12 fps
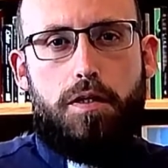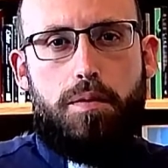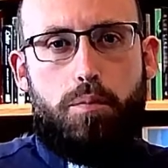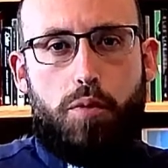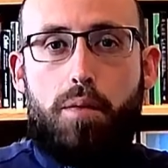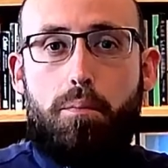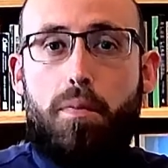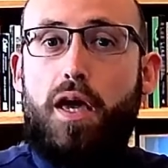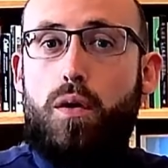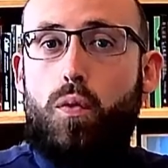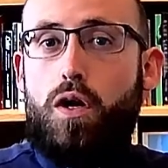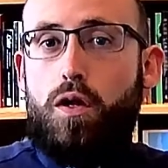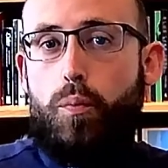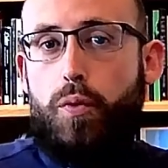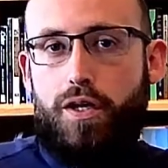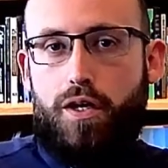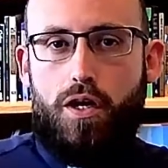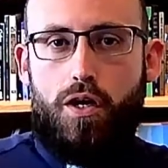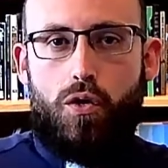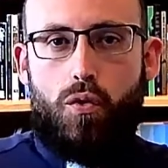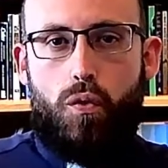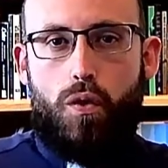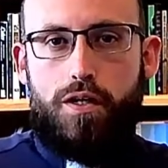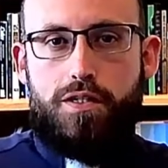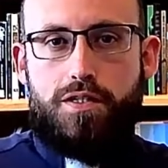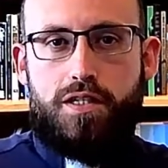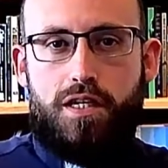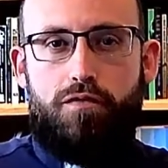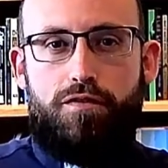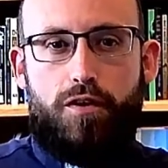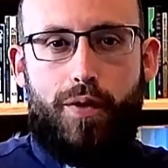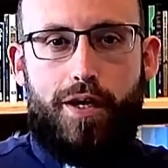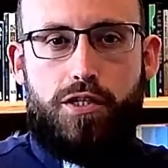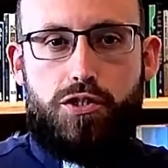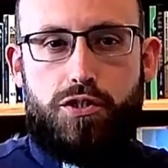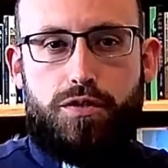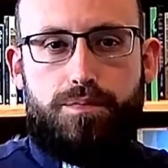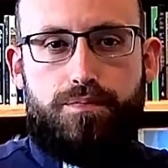but it may well be quite influential.